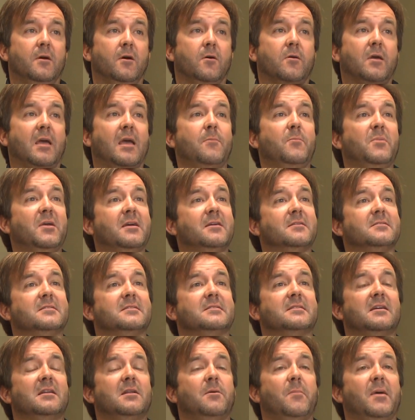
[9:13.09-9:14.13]
okay, because
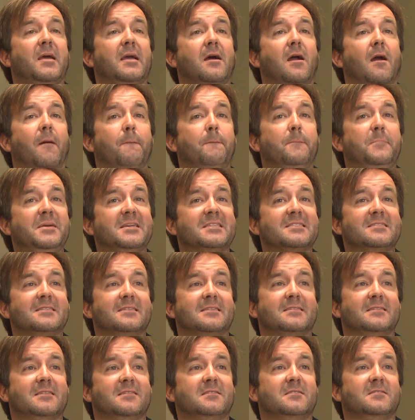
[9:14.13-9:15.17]
it's going to make our
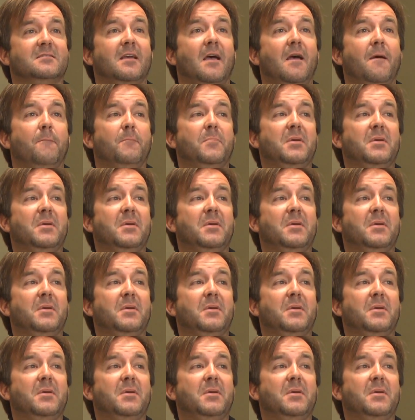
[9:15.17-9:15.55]
businesses